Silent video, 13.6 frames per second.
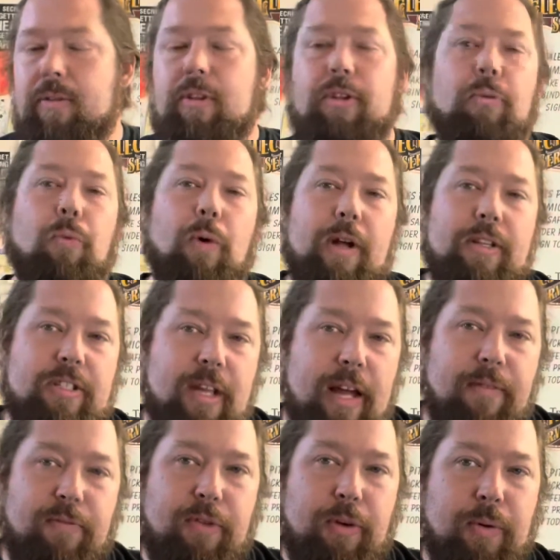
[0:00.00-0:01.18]
To the ones that
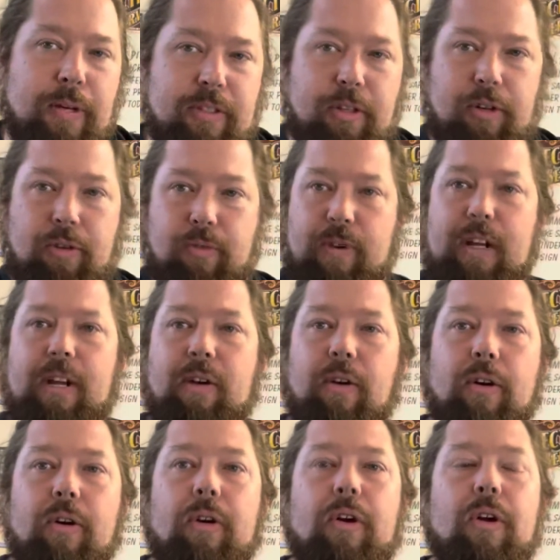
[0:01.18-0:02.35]
view it as a career,